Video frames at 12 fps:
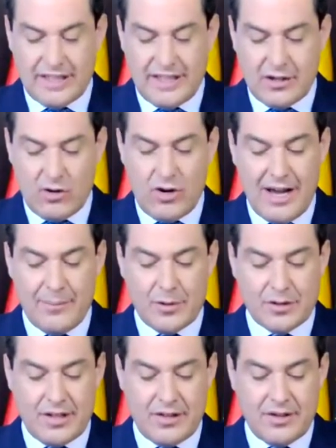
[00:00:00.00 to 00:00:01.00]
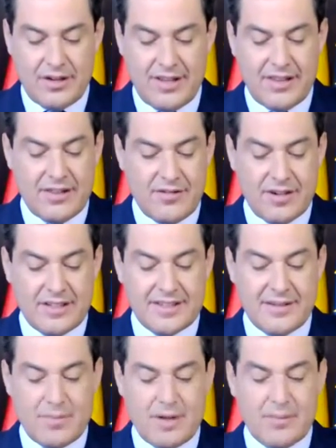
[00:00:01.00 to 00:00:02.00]
and regional efforts will
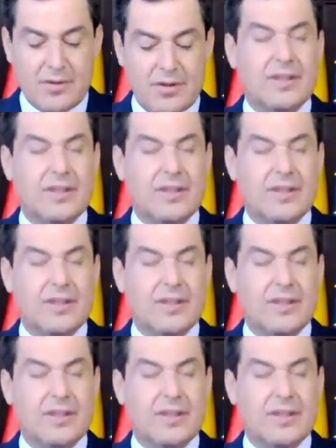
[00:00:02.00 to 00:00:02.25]
be.